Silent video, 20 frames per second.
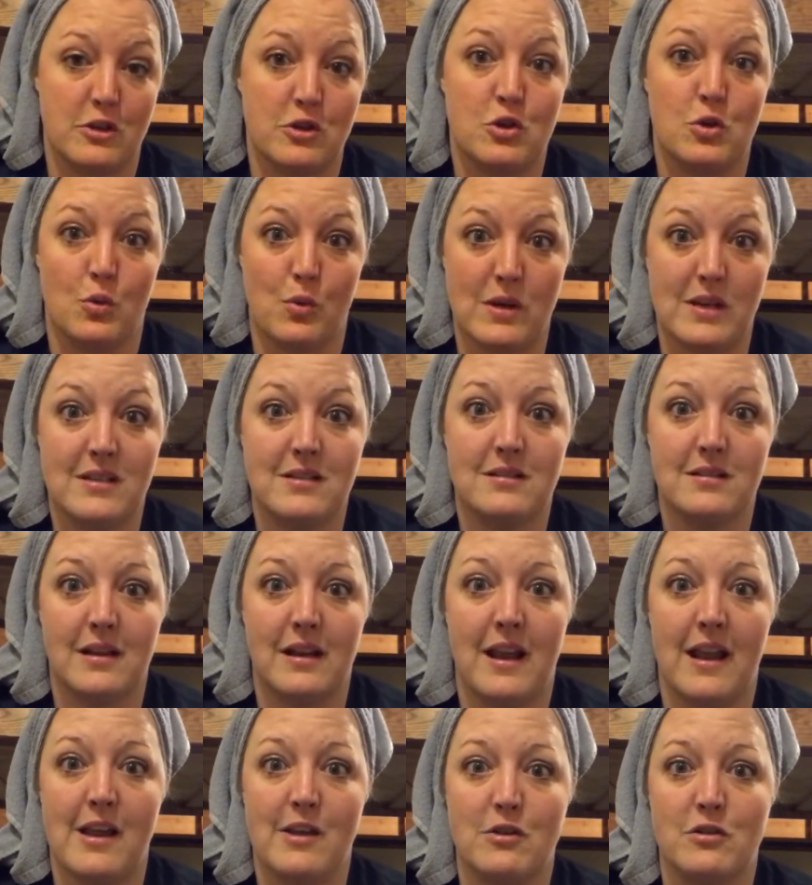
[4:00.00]
a choice,
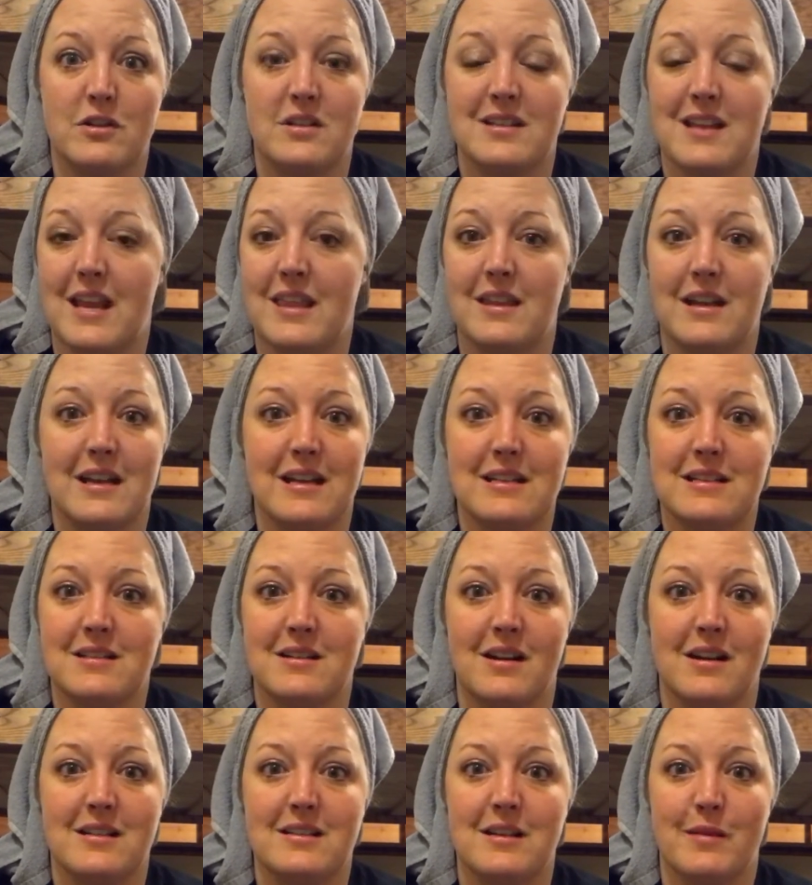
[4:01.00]
and I understand that it's
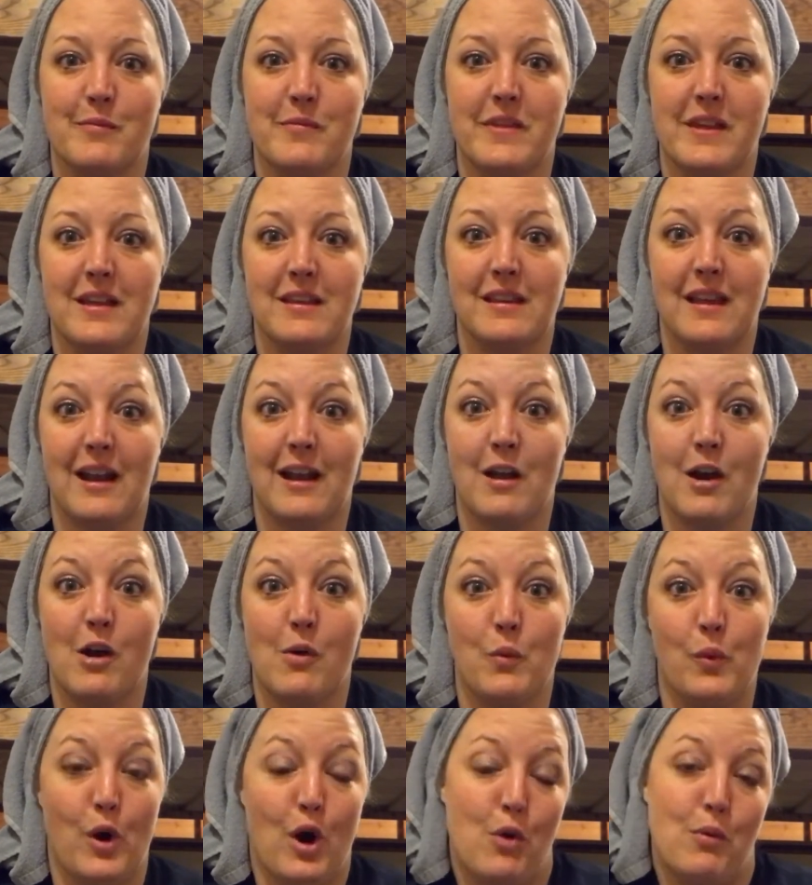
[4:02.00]
not something that I
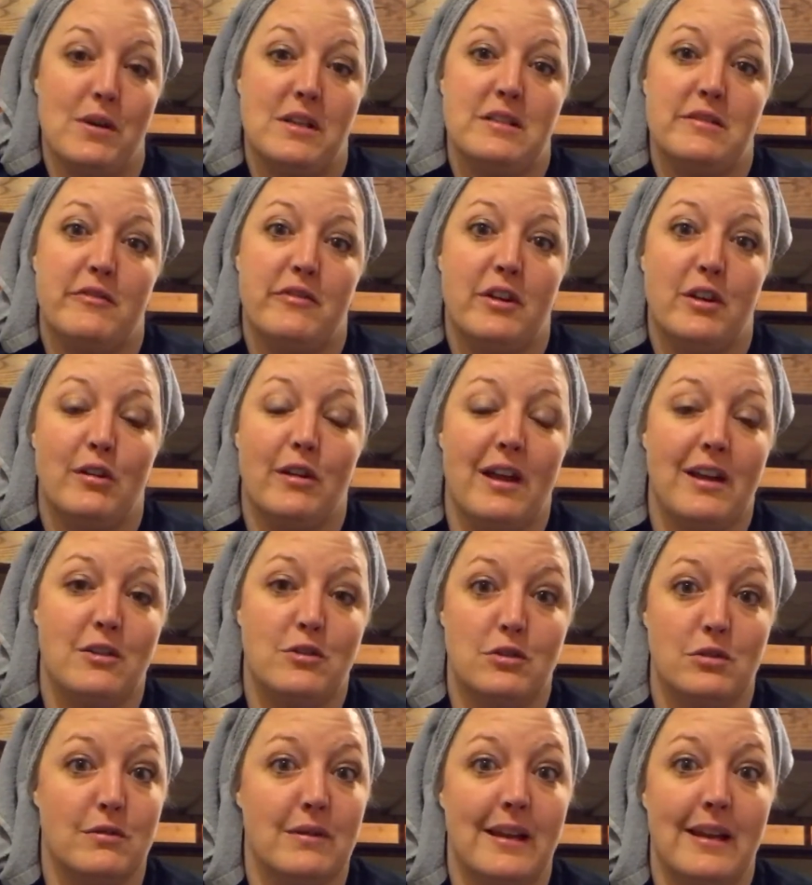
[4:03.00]
will always feel like
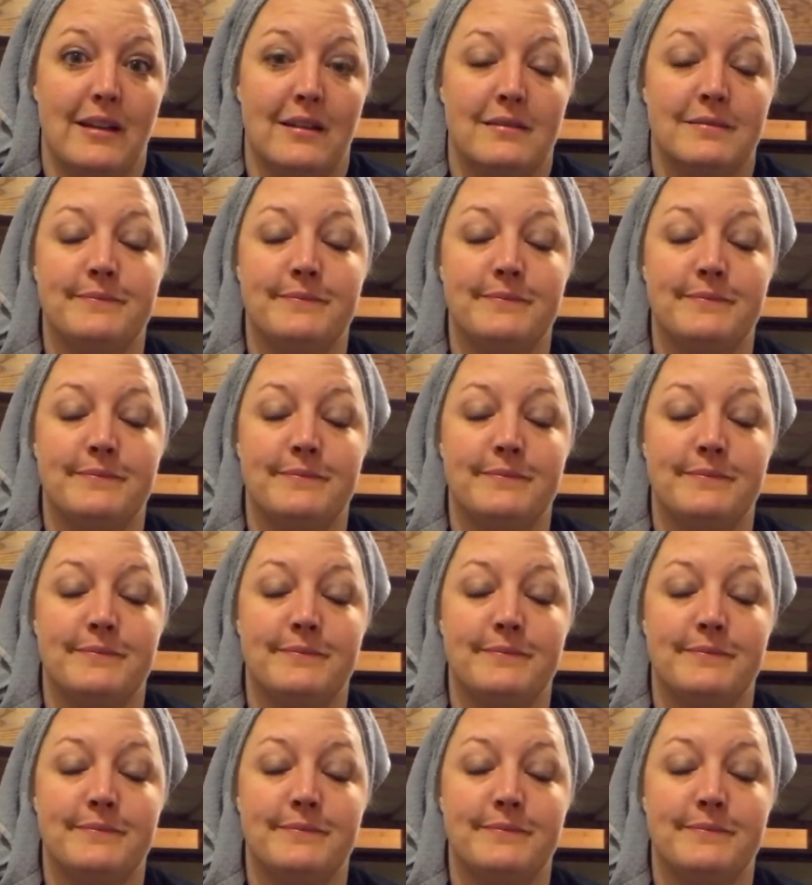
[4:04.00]
doing.